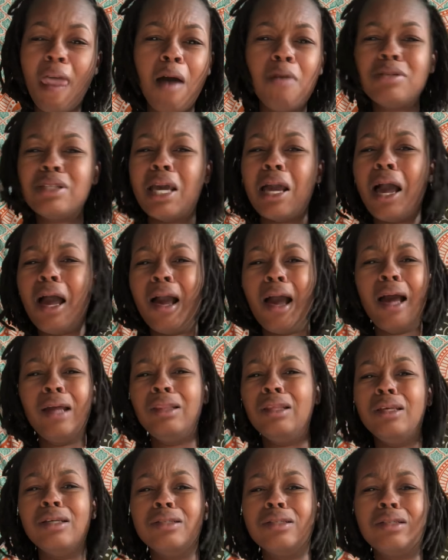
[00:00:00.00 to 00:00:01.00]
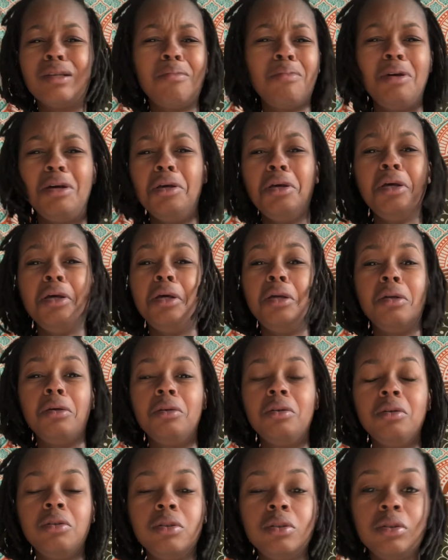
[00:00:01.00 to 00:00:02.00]
I was like, I got this. I'm good.
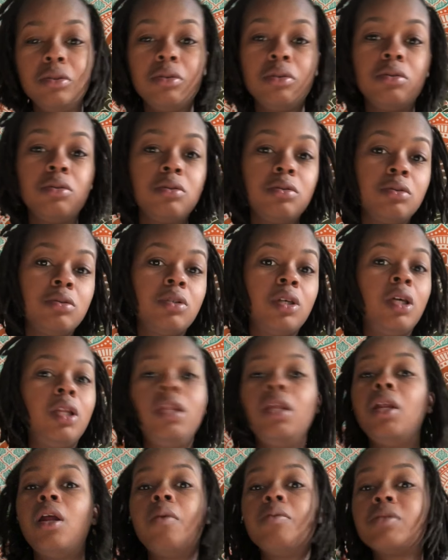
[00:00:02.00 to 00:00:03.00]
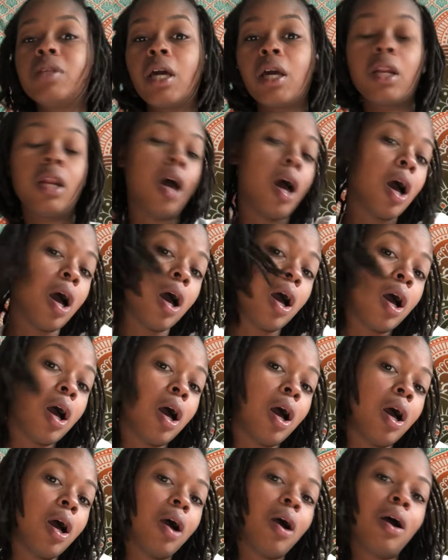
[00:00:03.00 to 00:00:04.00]
And then I was like, nah,
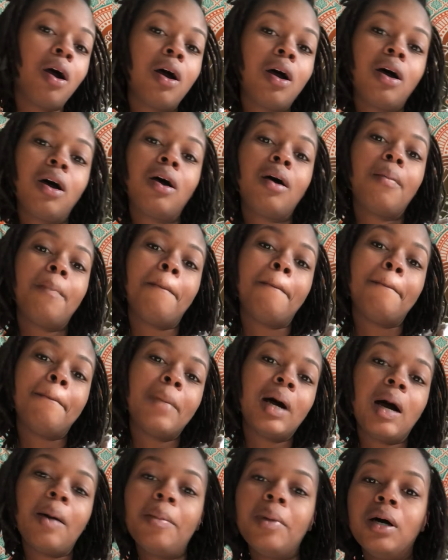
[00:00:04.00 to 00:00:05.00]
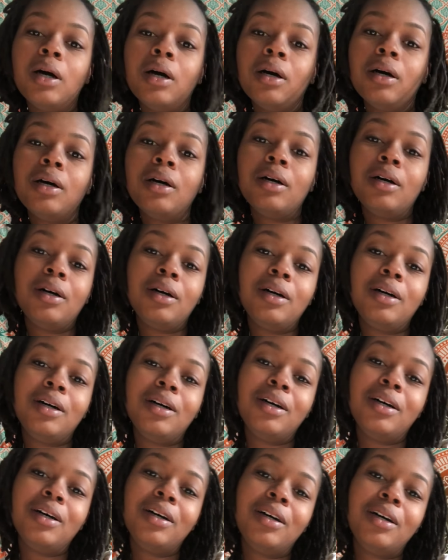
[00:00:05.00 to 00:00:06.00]
mama,
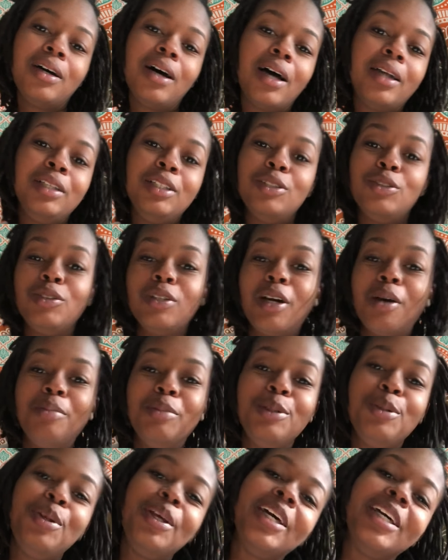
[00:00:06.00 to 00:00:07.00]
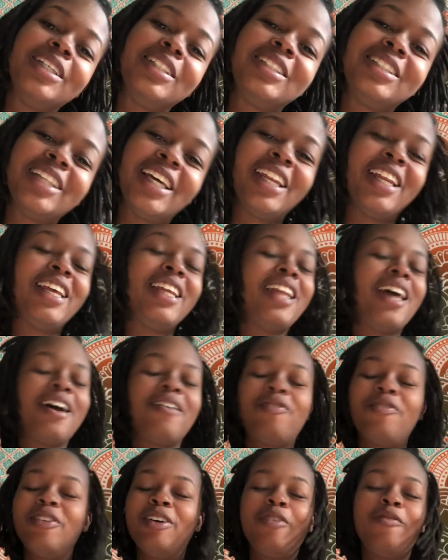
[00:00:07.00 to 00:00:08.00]
I need you to come do this. And then
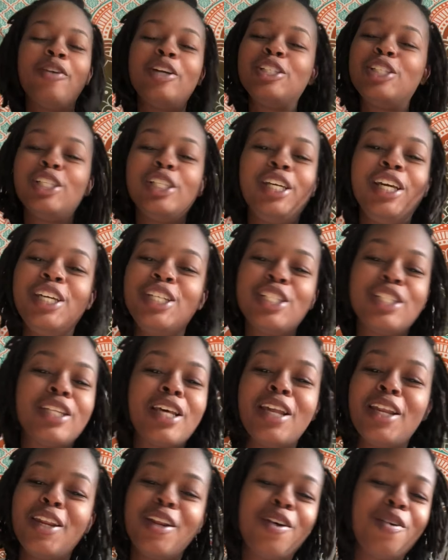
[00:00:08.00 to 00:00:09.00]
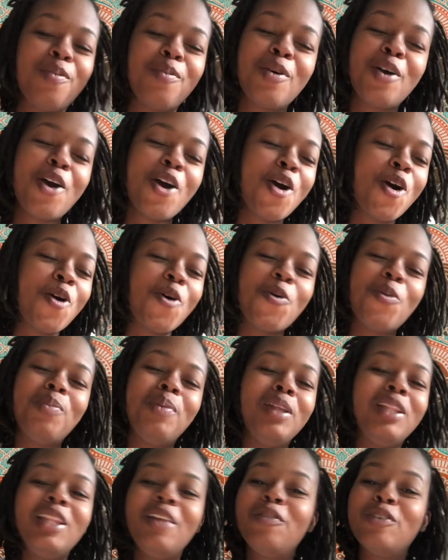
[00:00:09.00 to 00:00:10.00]
eventually it just ended up with
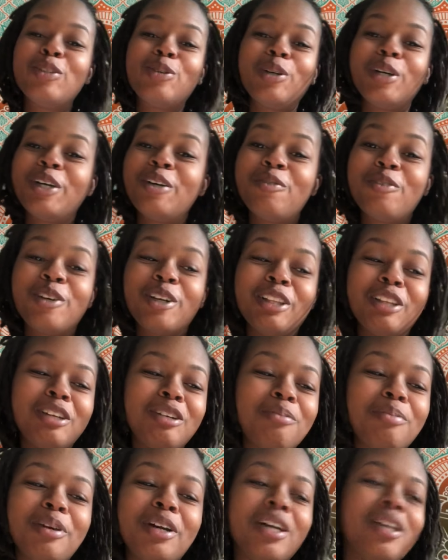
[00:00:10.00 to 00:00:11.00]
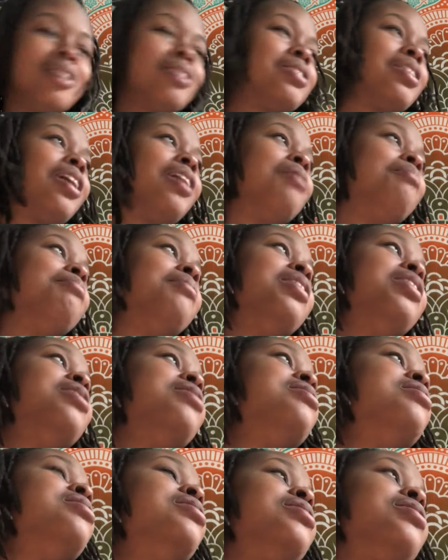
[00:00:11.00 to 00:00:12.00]
me living with her for a little period of time.
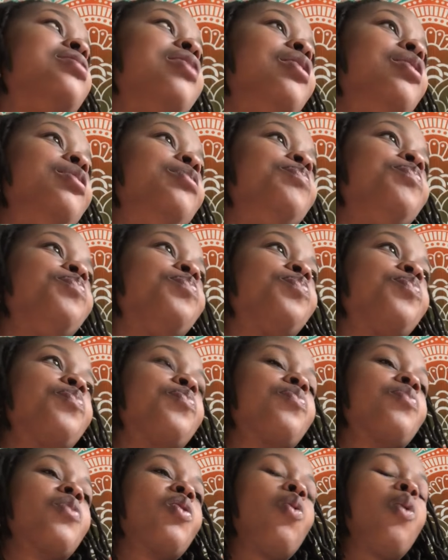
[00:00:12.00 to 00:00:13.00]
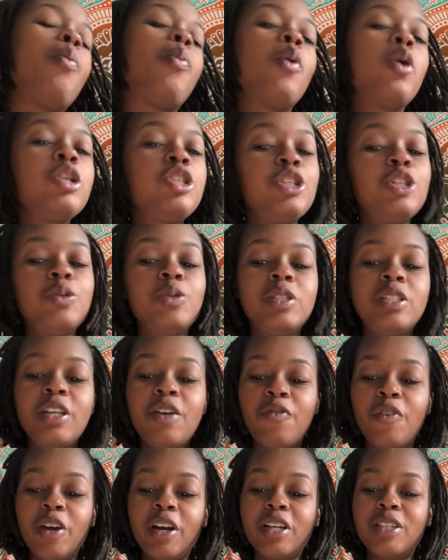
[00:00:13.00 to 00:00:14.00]
So, with Portrait, it was
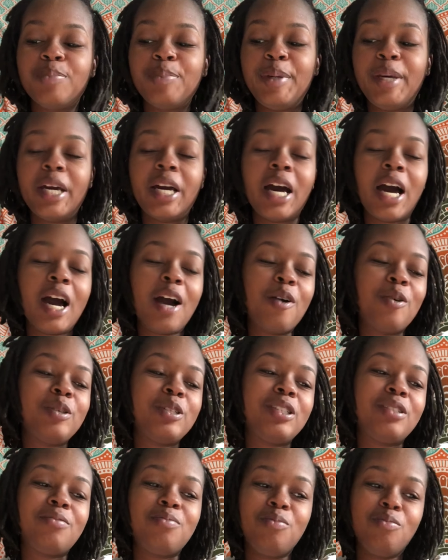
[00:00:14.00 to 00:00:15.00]
different because me and Kai was